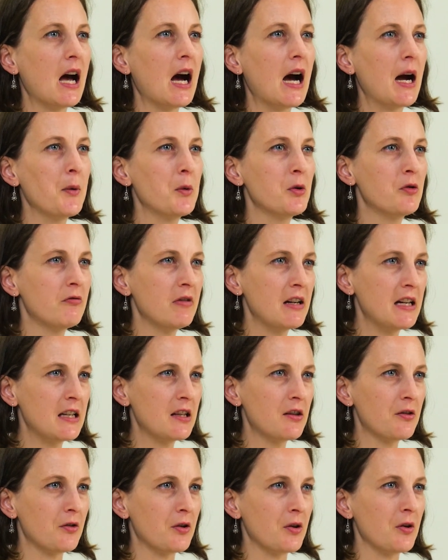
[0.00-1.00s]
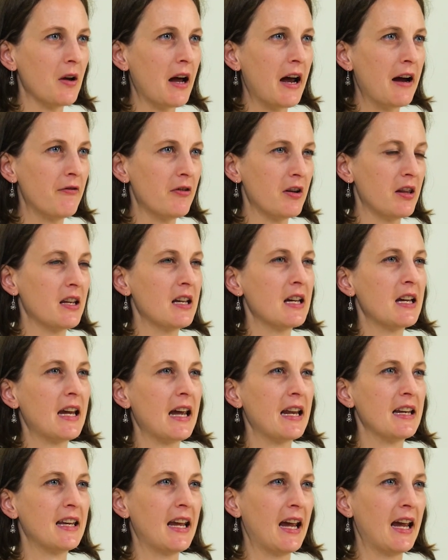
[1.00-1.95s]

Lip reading: I would read through everything again